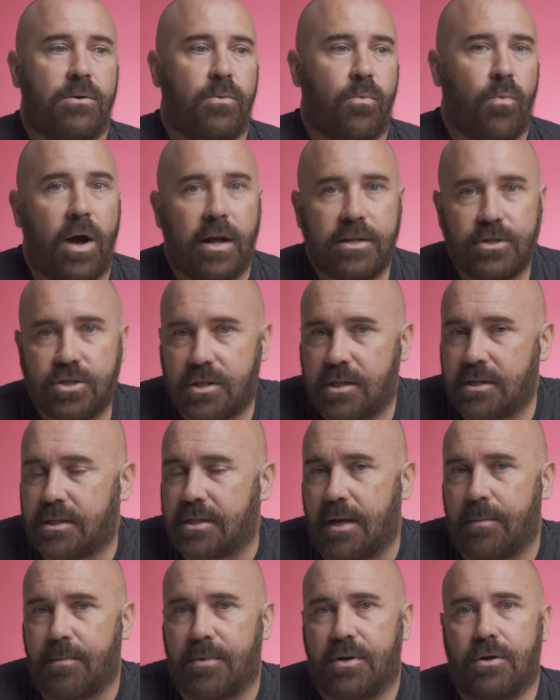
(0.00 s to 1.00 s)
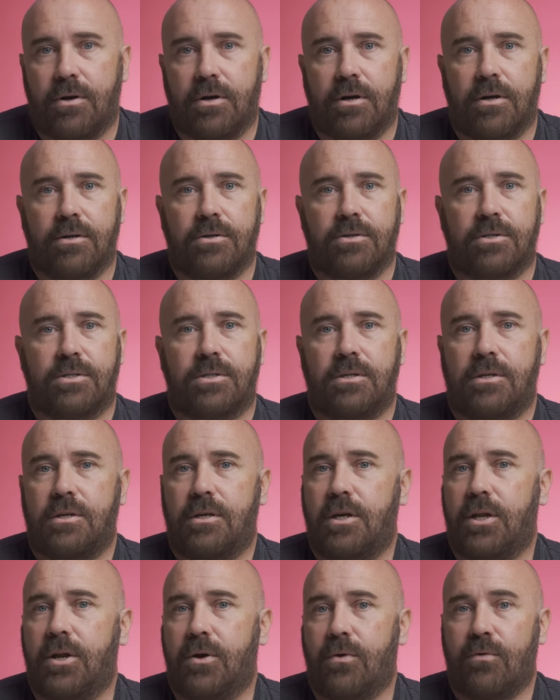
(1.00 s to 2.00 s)
watch the seminars,
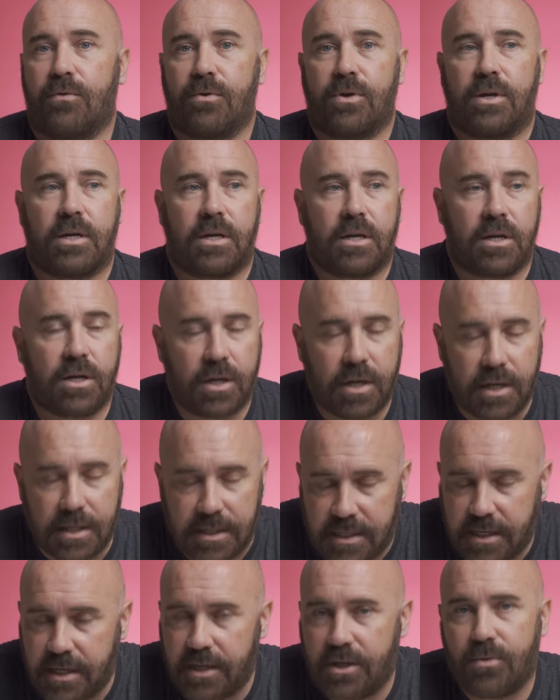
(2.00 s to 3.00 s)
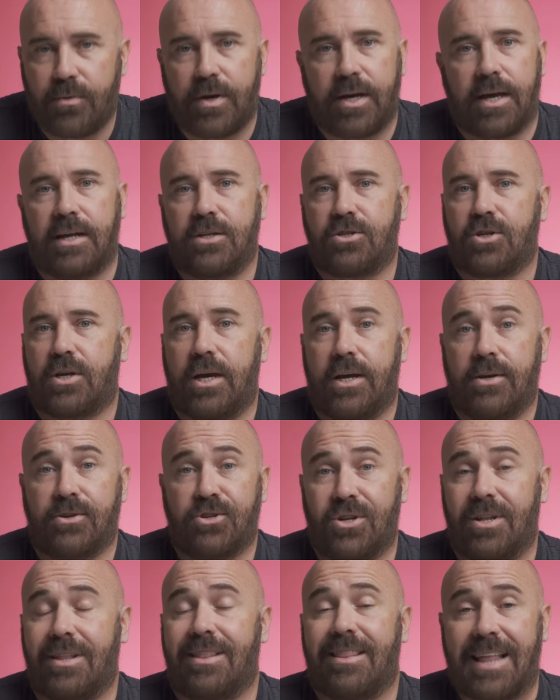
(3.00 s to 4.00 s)
you know, continuing
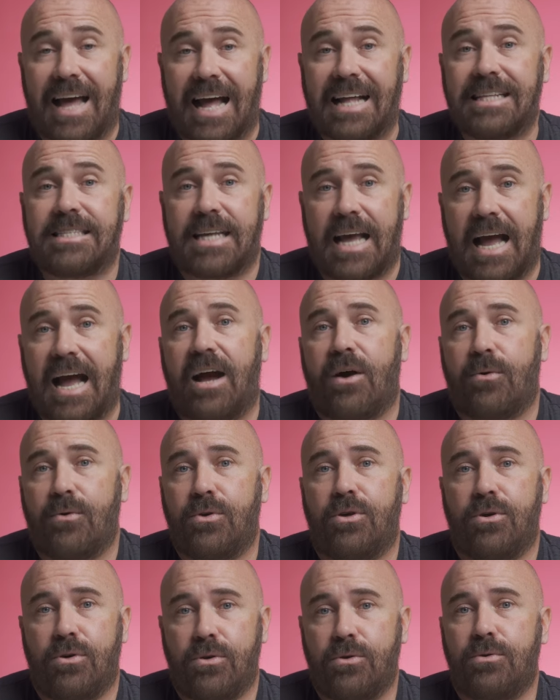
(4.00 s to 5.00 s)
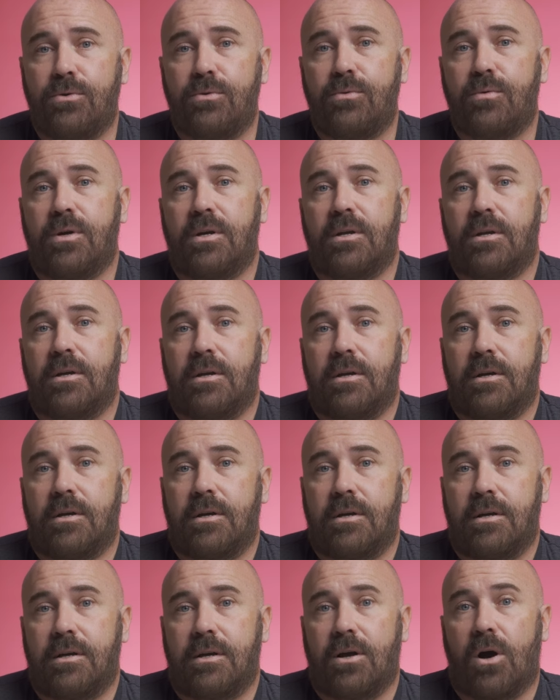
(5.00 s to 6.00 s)
education. That's how you
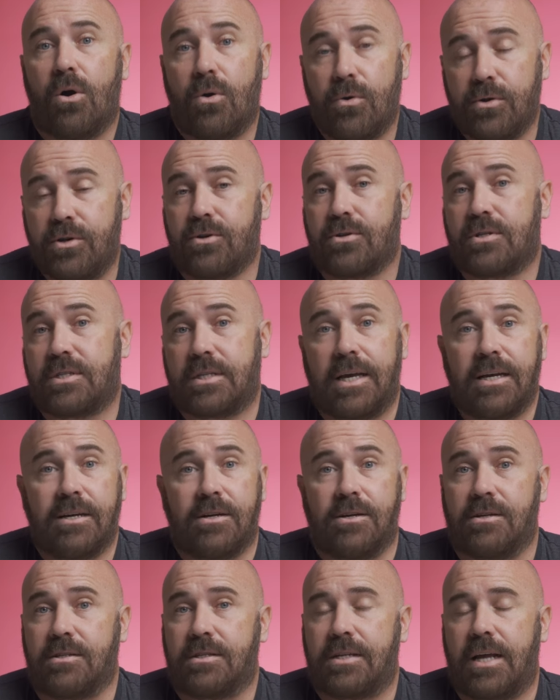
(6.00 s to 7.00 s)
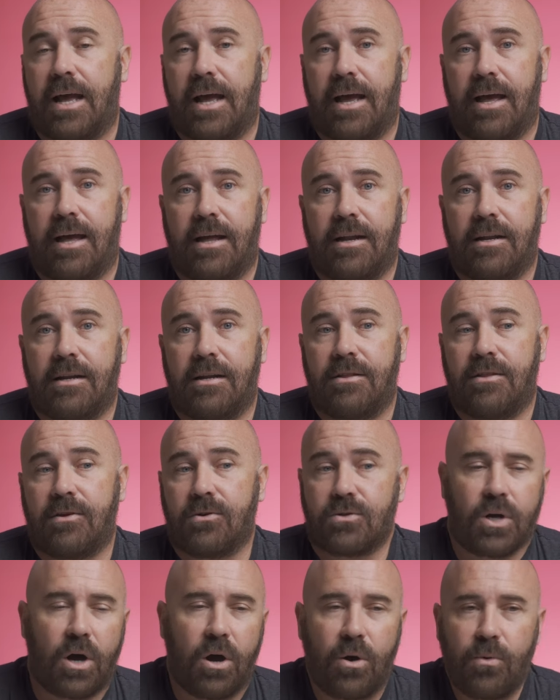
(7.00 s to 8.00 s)
hone your skills. And
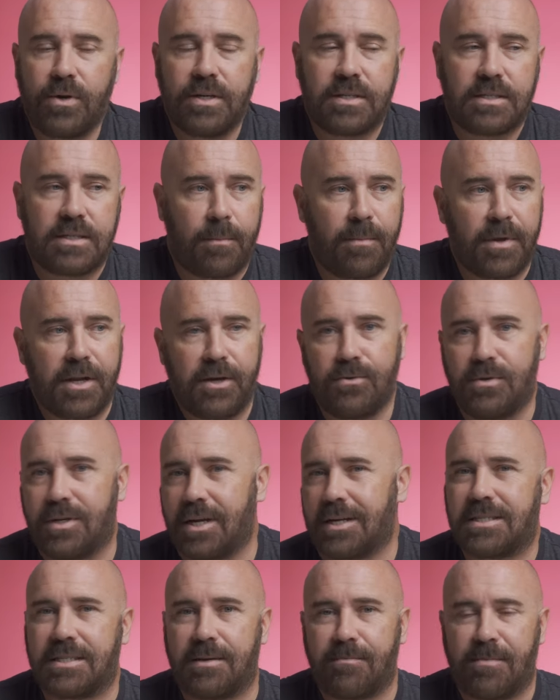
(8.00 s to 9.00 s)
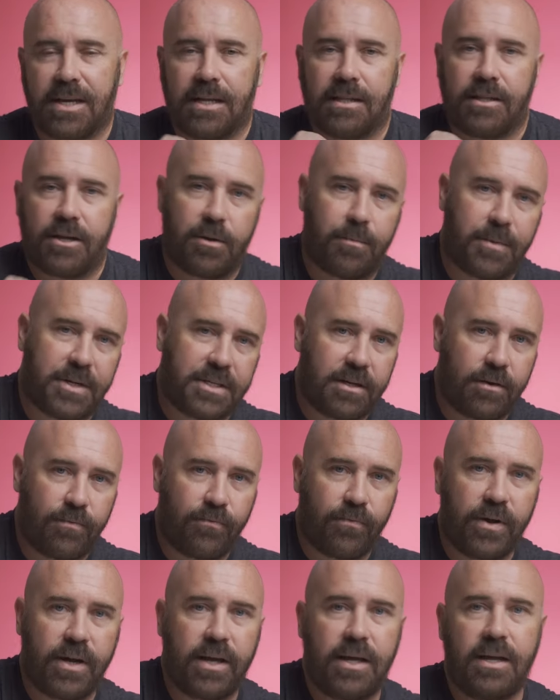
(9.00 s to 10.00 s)
there's always somebody who does something a little bit
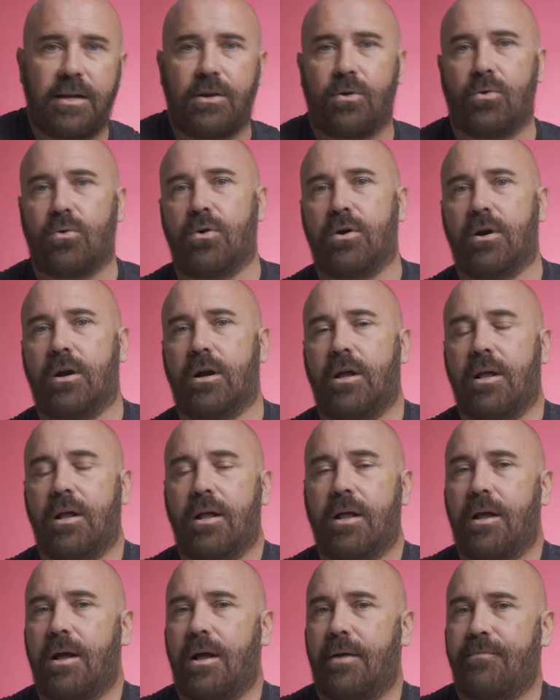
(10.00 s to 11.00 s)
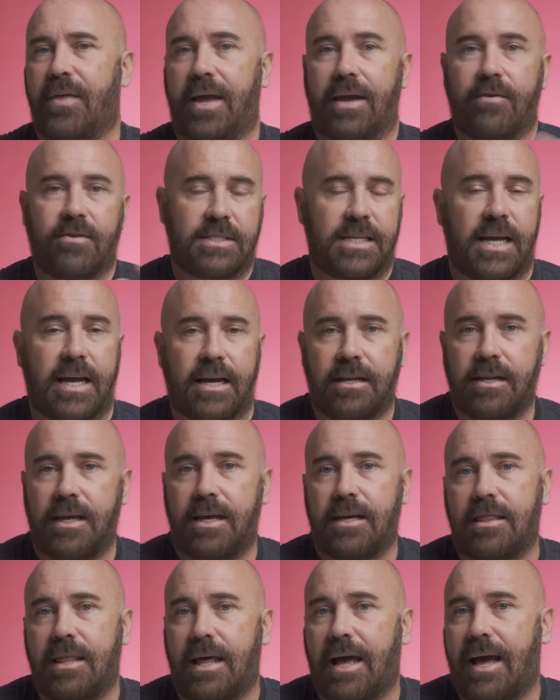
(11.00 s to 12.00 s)
different, or they have a
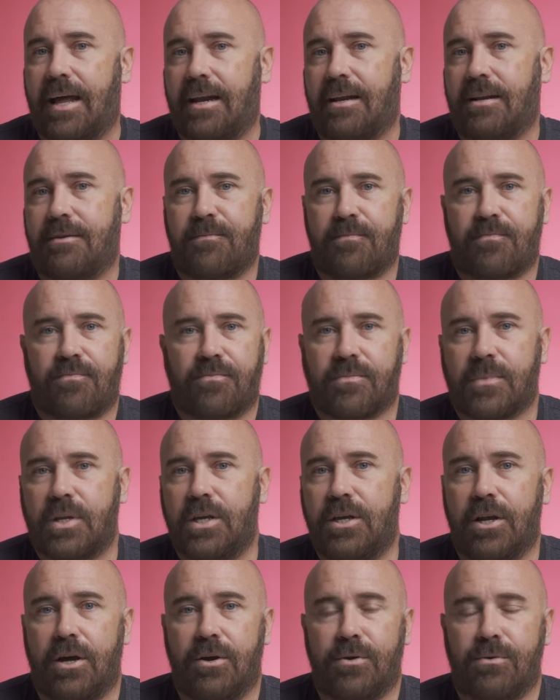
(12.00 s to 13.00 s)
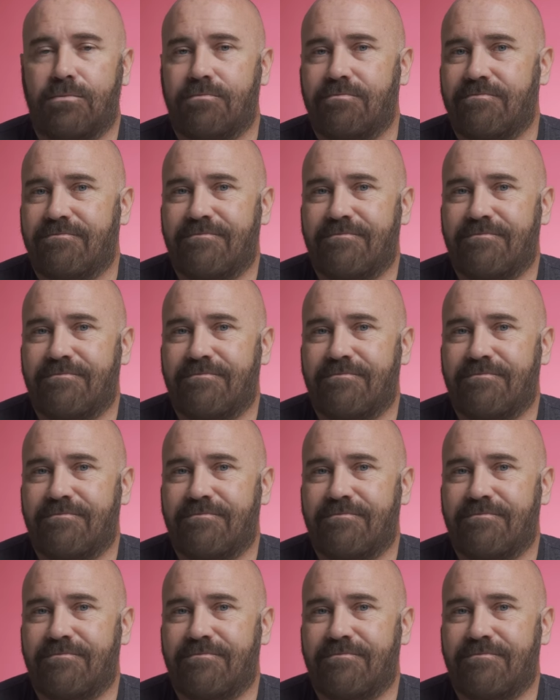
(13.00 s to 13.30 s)
technique that, you know,